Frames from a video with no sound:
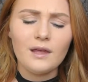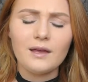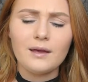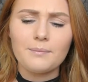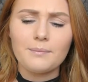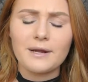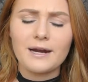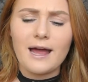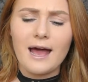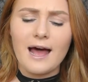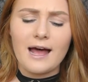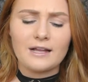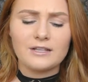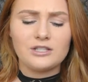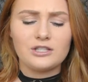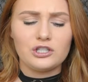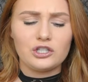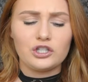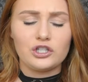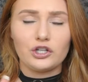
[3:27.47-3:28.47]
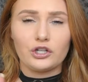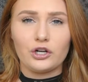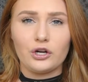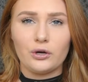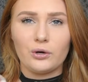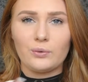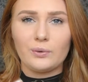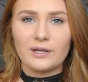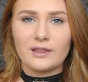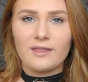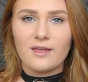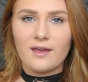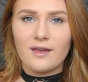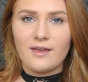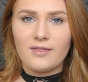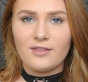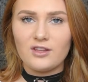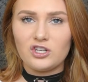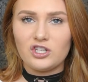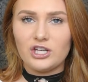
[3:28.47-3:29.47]
but it has the sugar
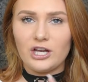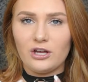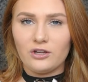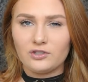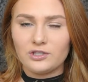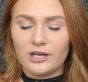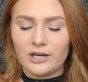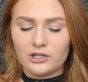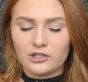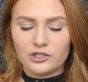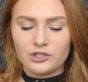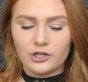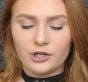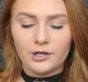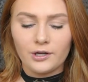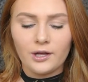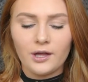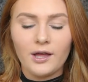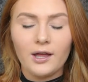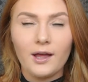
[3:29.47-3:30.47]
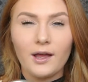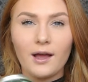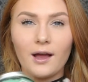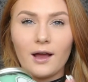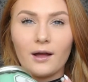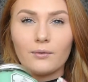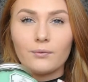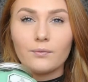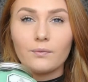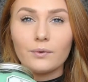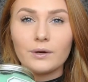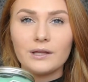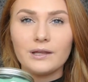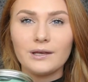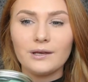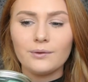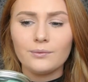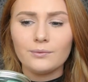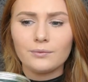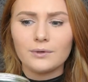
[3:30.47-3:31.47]
within the gel texture. I
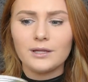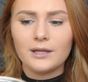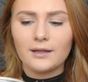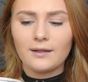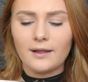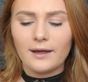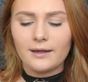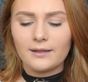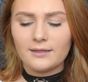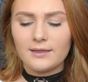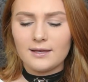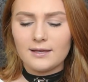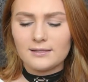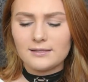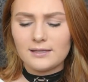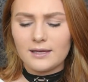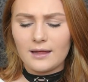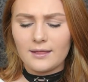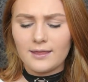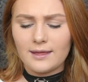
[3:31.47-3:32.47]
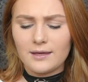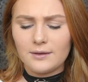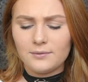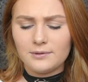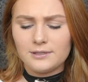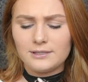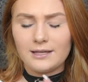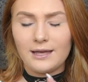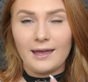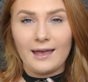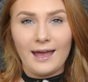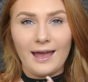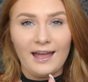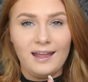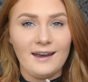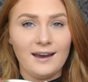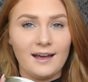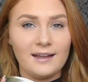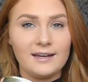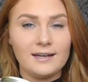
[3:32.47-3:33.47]
really, really like this. I think it was like
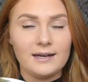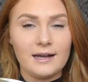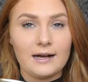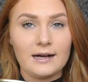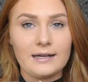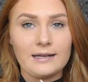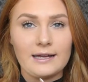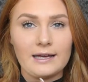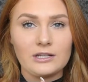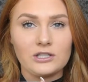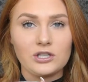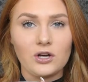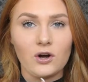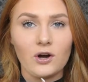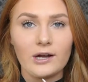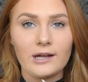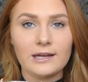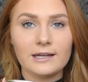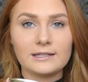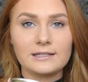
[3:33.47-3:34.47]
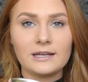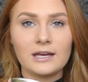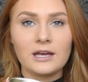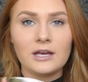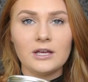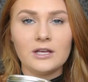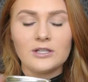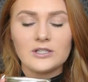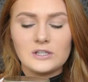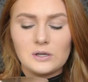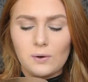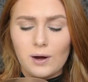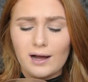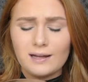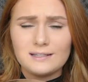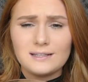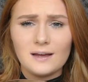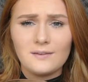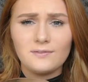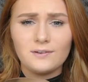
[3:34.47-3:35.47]
$8.99 at Target, so
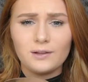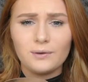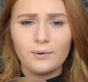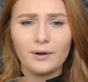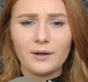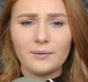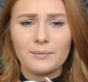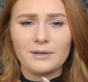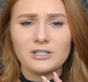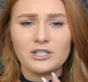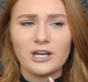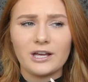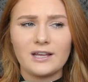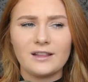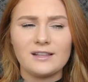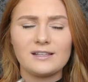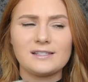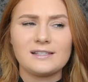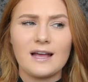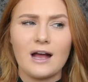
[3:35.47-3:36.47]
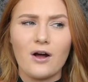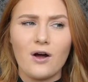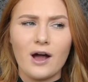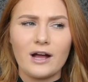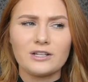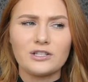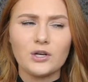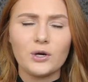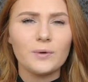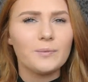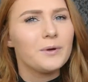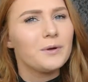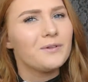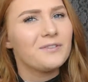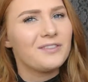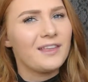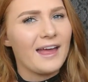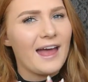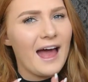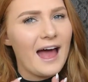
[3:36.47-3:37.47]
I definitely recommend checking this out. I don't remember
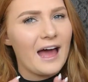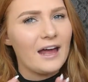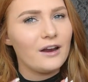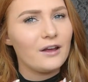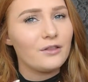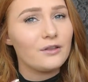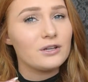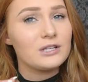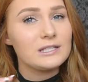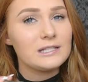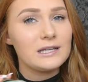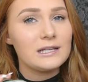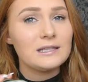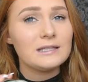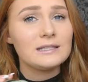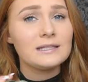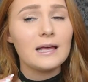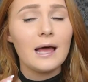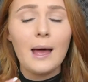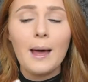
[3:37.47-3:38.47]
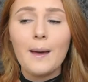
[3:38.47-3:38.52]
if they had other scents,